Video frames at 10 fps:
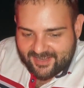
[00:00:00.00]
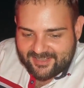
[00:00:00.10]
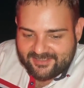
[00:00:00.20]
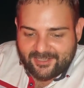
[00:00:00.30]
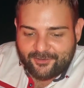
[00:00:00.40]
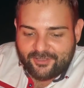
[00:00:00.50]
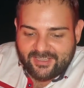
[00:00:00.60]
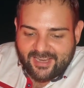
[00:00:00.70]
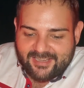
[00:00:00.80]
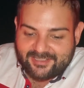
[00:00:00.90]

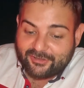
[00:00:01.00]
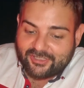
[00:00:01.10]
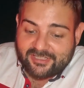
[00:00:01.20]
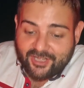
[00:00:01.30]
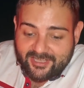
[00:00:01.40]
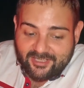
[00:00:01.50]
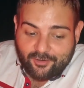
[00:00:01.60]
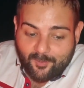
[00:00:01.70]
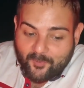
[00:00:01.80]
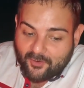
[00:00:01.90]
Cyanuric acid does not
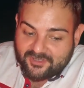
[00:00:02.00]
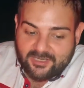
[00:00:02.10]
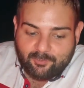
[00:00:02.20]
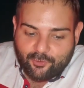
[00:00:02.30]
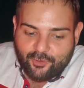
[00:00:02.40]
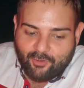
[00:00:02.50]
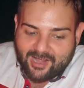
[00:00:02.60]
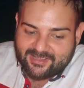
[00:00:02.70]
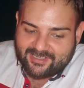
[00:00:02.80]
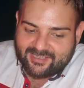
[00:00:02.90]
decompose in pool water.